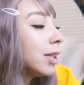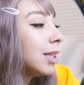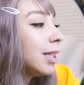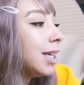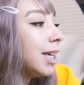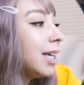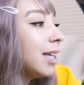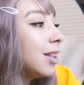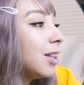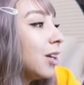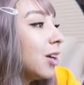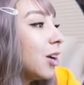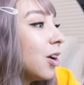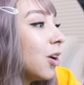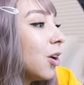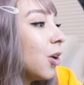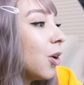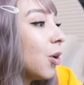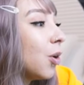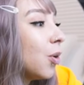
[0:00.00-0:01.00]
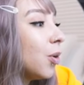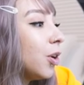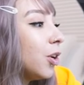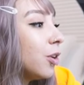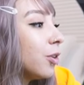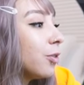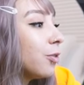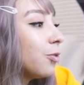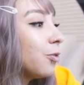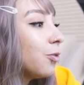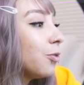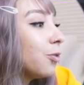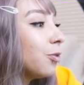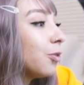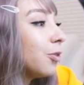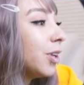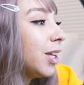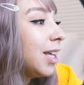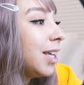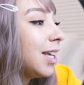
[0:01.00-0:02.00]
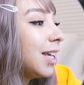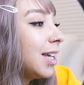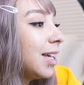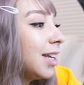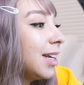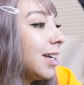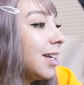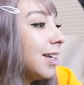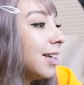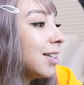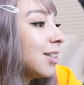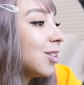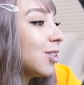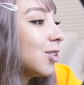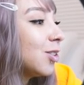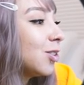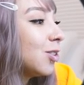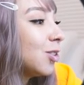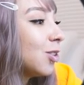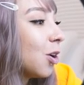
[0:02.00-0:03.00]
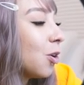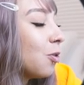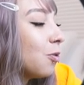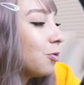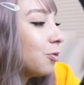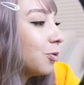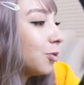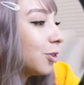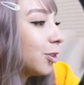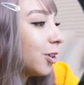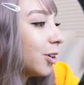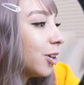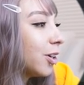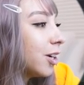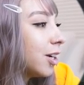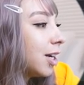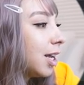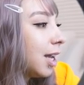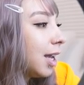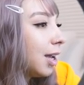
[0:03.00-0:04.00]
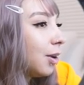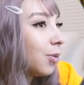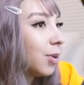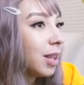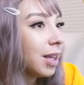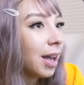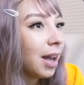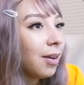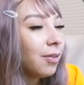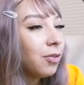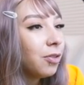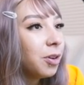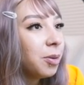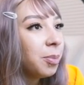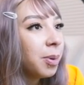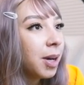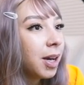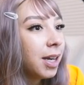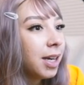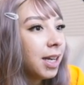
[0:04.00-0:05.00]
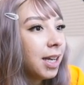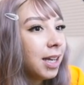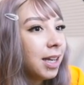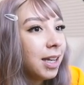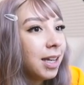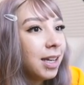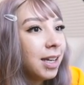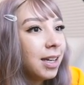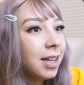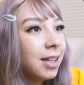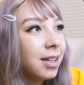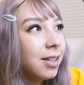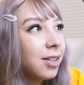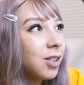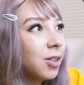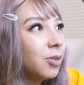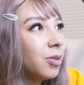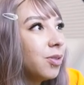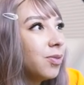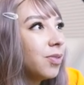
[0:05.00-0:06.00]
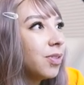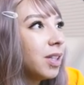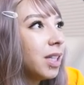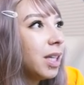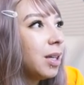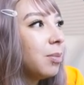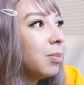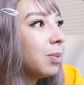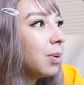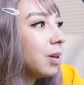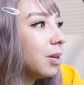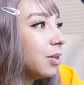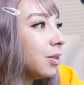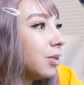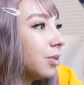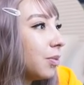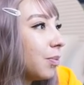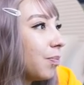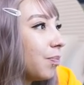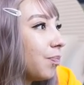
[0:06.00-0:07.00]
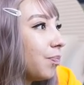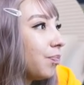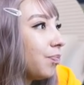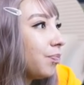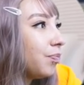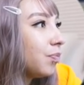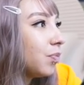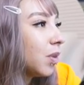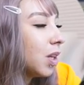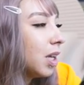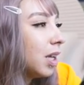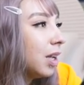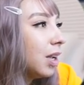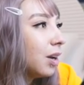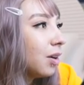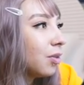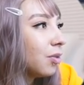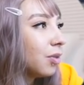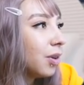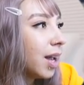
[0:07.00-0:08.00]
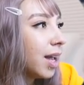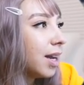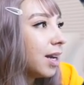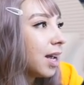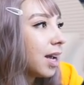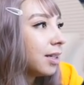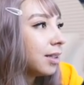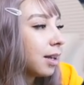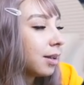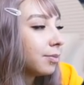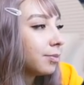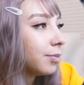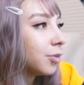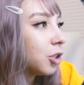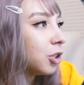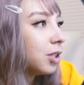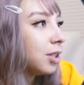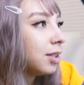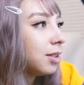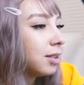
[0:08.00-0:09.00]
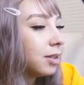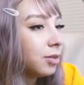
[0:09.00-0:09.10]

Lilo, you're freaking so flirty with everybody. So is Filippo. Ren, I, she's